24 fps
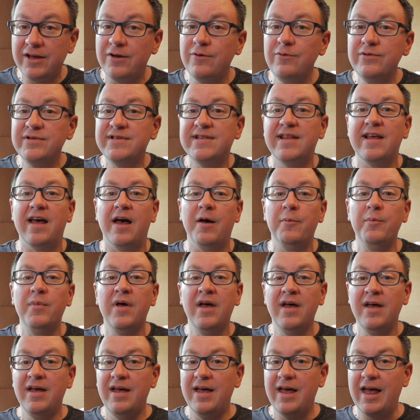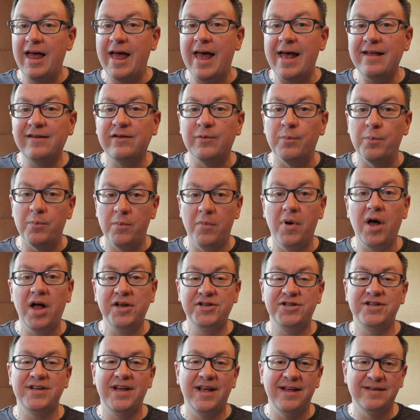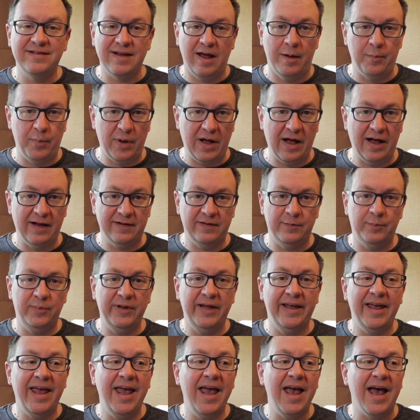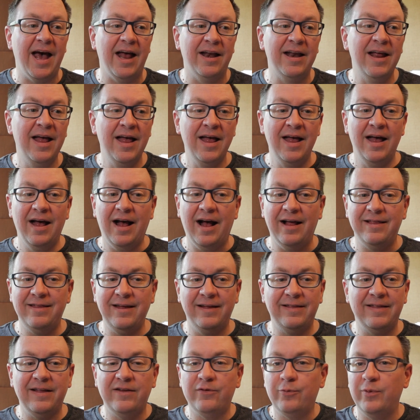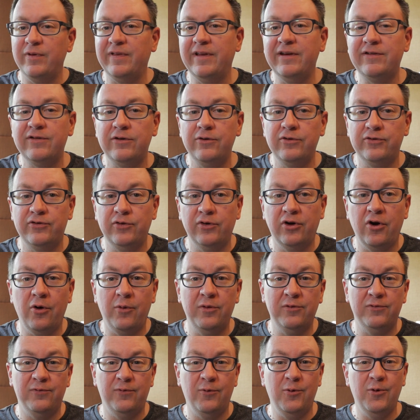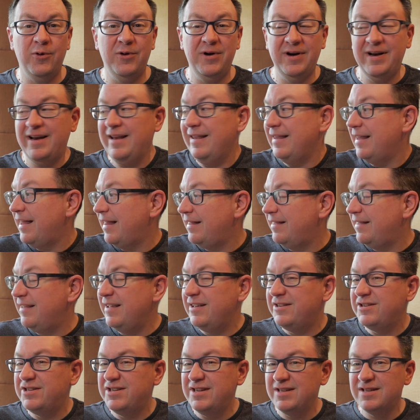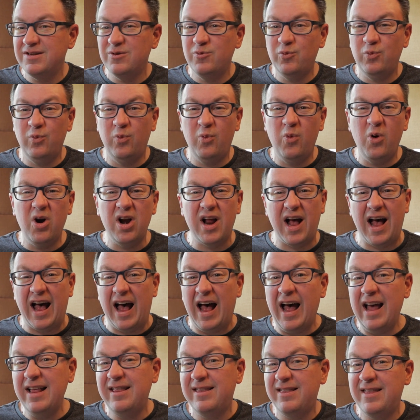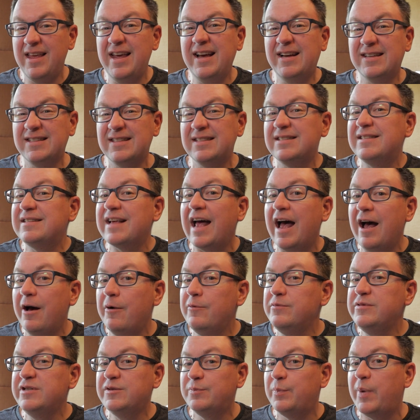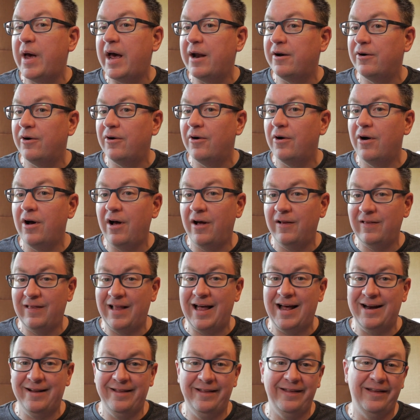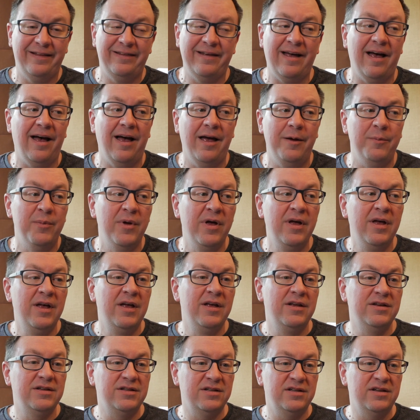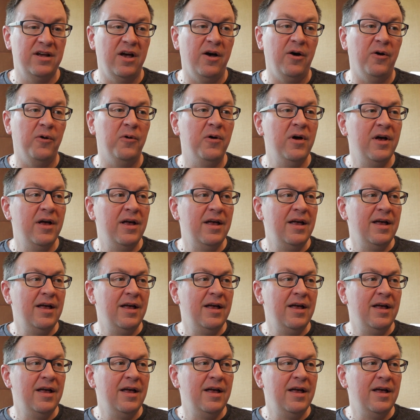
to use them as much as I possibly can. I think that's what listeners are going for, and it's just what I think sounds better a lot of the time. So